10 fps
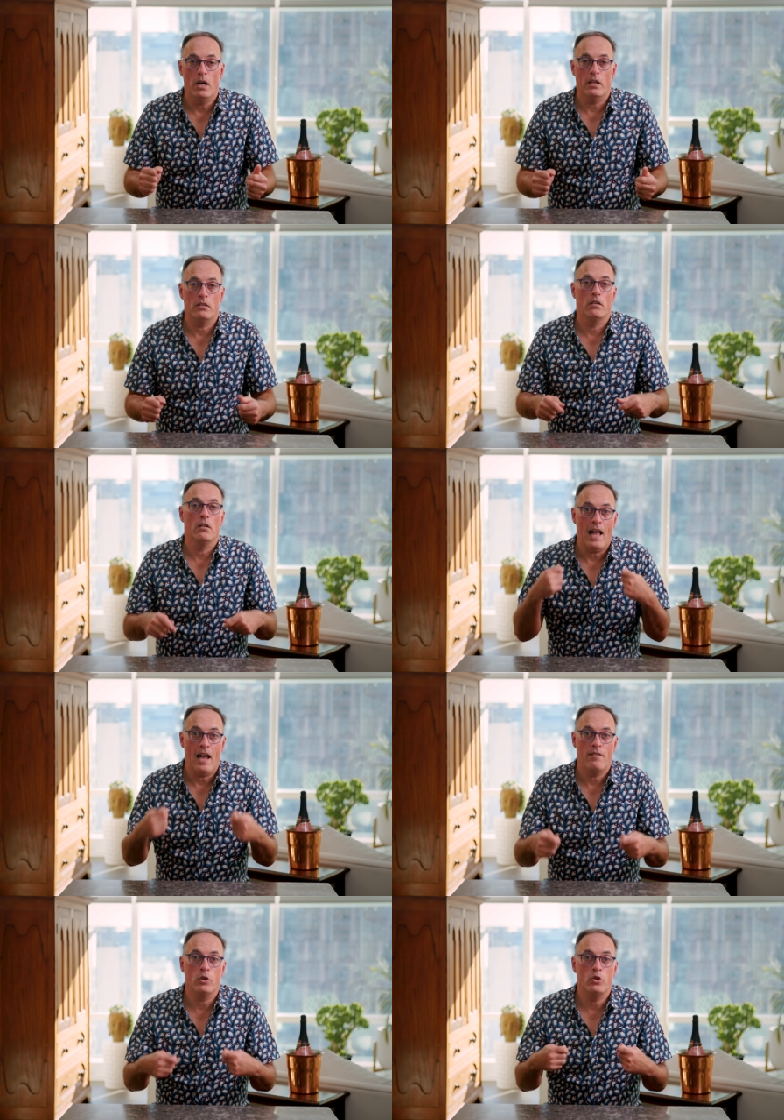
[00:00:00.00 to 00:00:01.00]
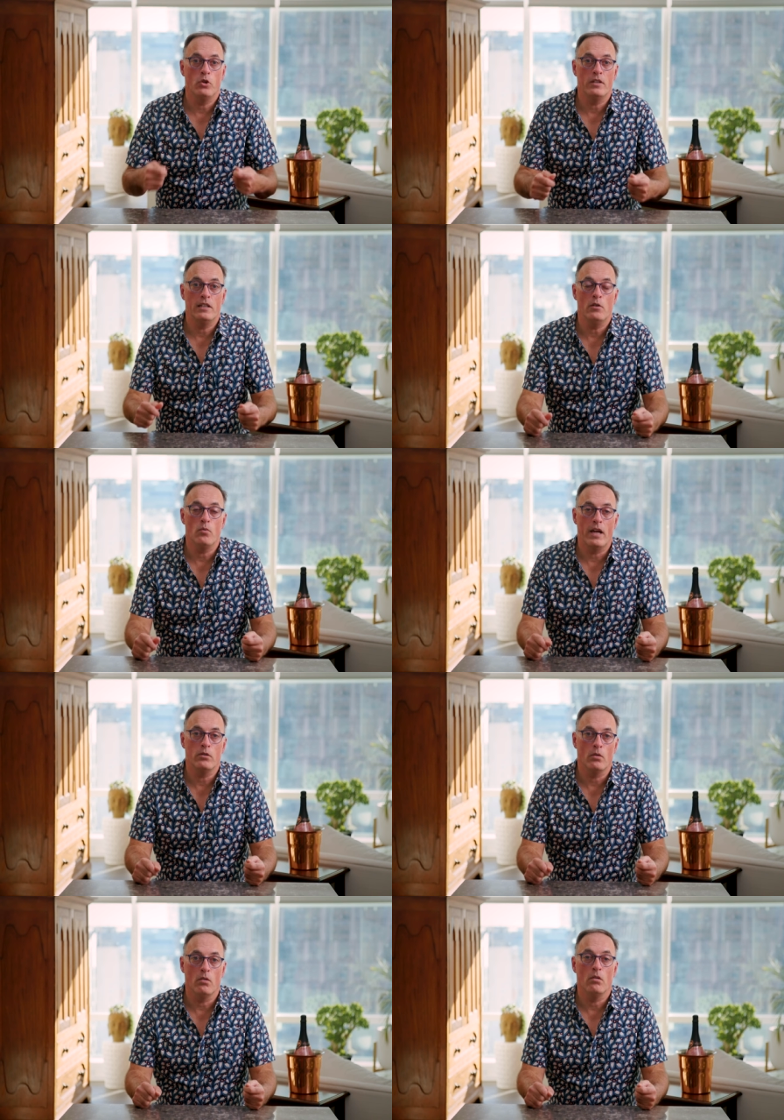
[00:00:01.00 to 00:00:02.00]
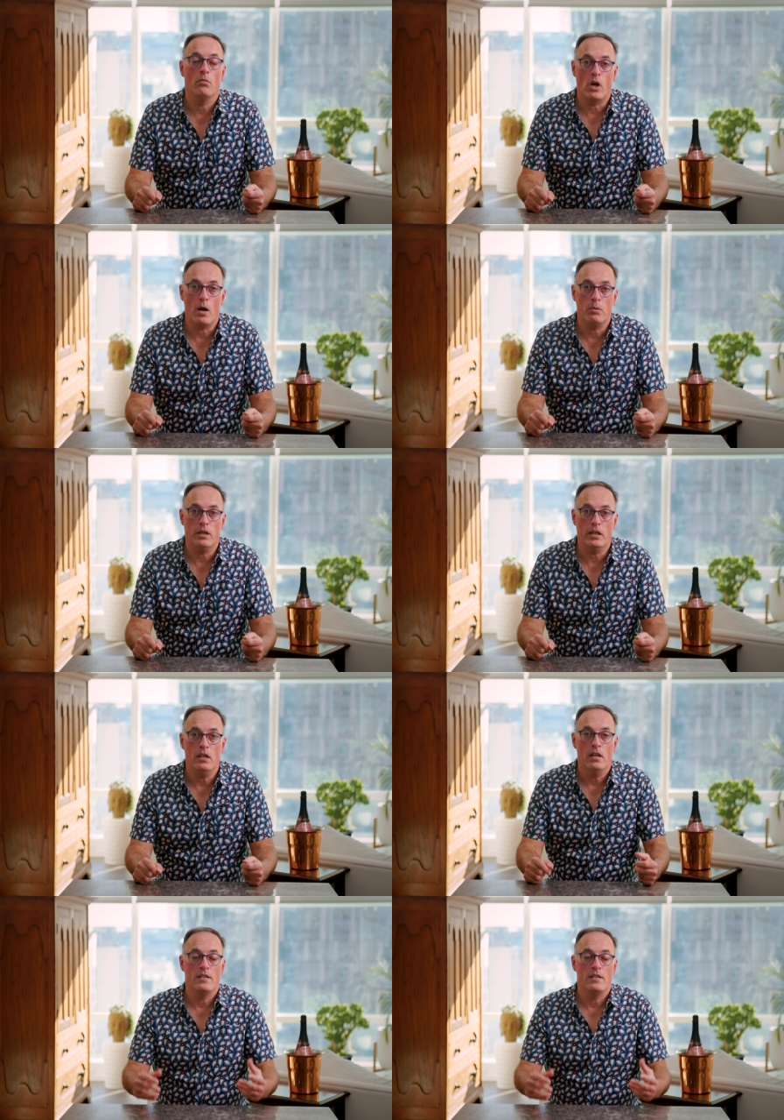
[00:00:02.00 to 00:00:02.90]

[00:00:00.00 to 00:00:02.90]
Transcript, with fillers: but have a turnkey rental property,